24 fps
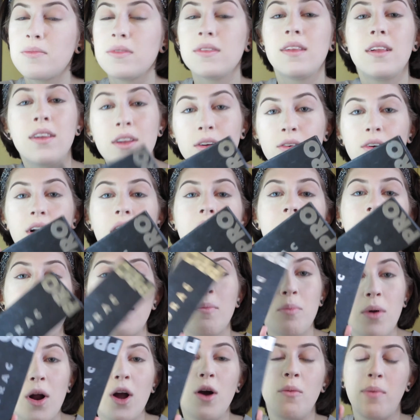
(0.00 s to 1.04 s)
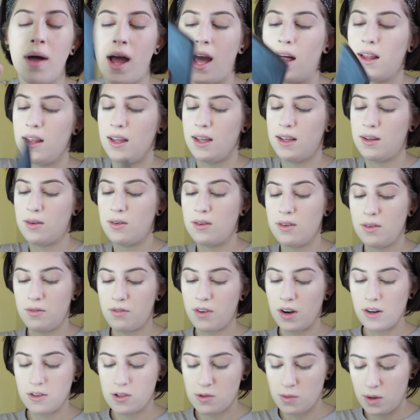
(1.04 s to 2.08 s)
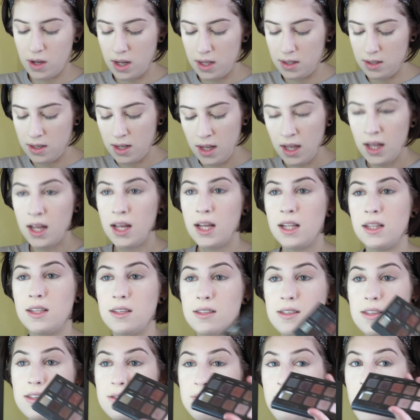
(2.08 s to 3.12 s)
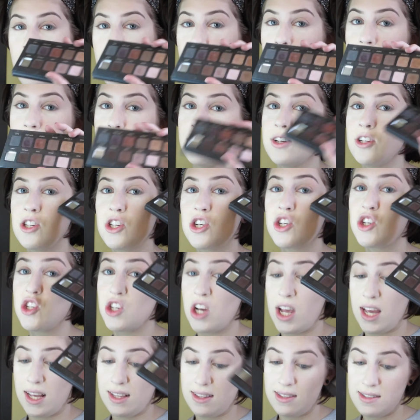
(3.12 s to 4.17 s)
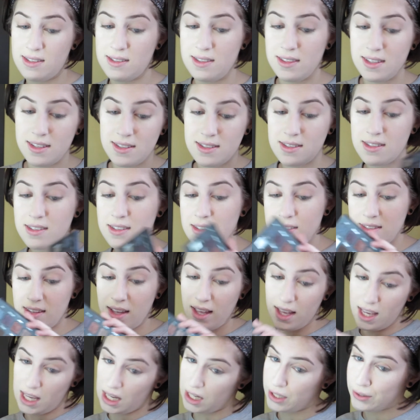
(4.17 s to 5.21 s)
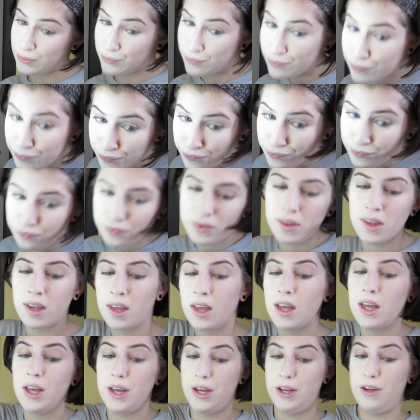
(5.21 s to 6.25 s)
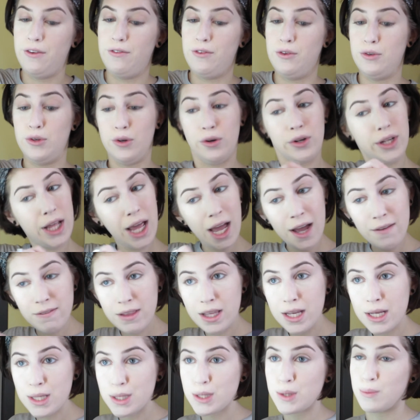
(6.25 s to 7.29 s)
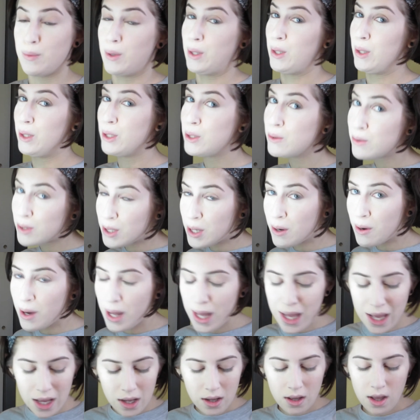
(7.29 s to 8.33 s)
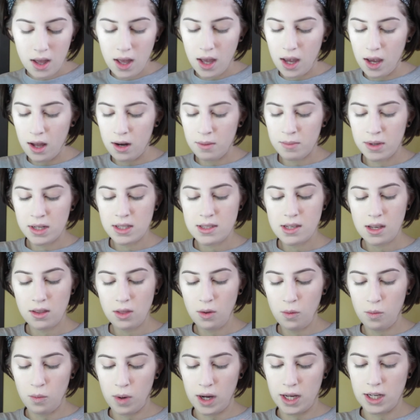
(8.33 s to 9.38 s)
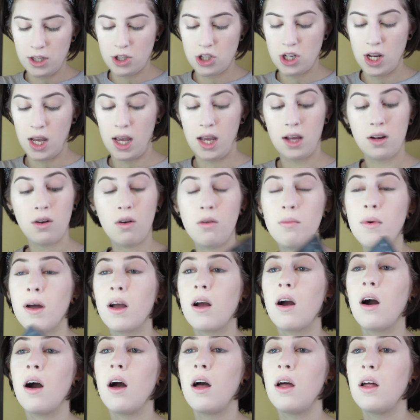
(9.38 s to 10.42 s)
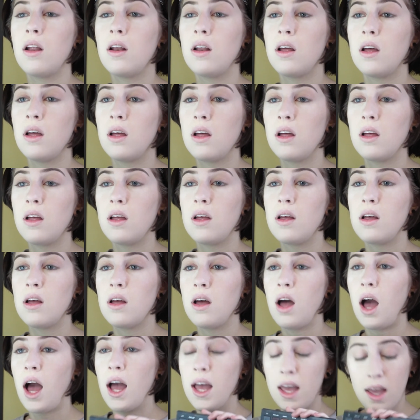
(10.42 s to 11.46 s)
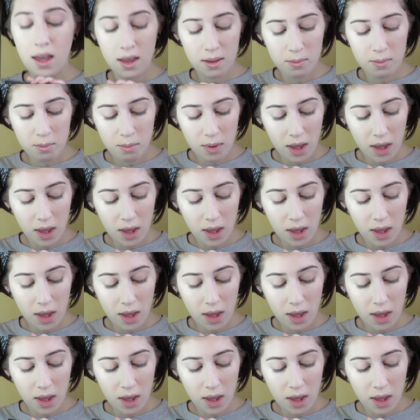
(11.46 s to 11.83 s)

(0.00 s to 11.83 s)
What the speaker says: Lorac Pro palette, first one. This is my shit. This is like, if you don't have this, what are you doing? And I'm gonna take the white shade. Oh my God, I hate